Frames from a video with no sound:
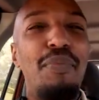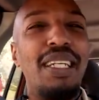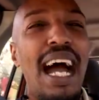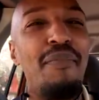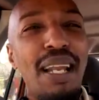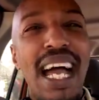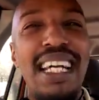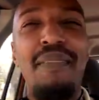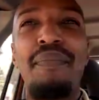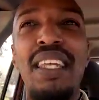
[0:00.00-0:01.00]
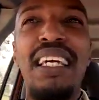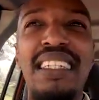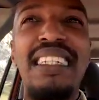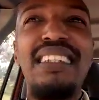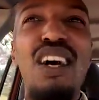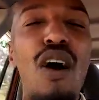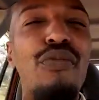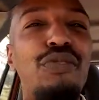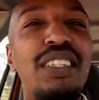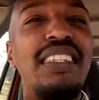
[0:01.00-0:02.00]
But I'm like, these
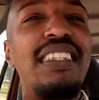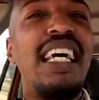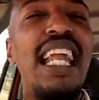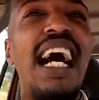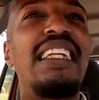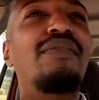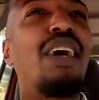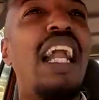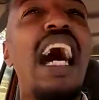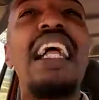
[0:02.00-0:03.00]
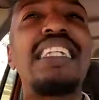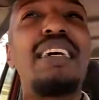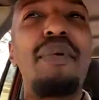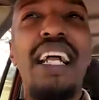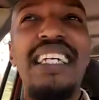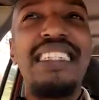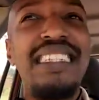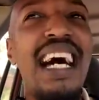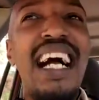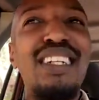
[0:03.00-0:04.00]
conferences are not. A lot of them are not
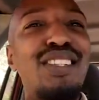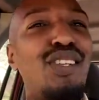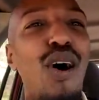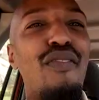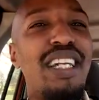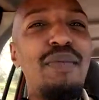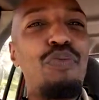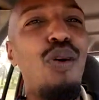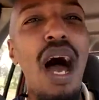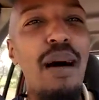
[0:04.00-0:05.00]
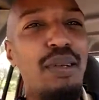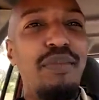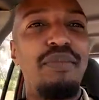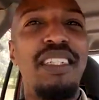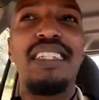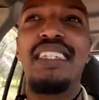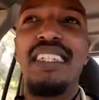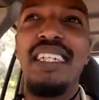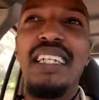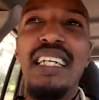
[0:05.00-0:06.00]
designed to solve any problem,
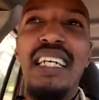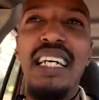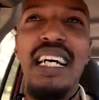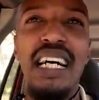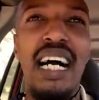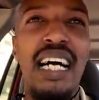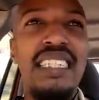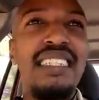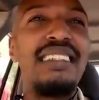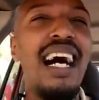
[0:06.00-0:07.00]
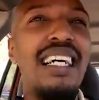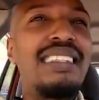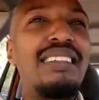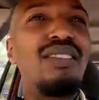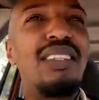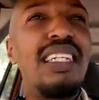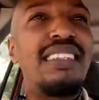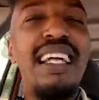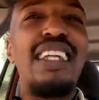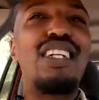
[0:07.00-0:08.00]
and it's not.
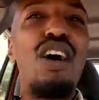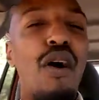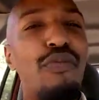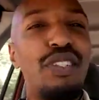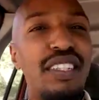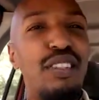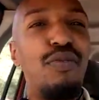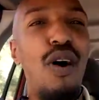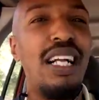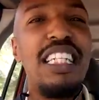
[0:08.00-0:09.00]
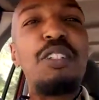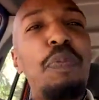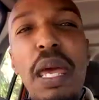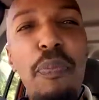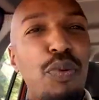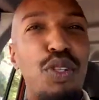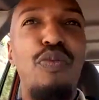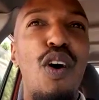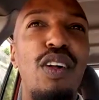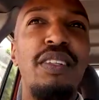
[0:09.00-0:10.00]
It's not the conference's fault. It's people's
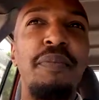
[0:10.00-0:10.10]
fault.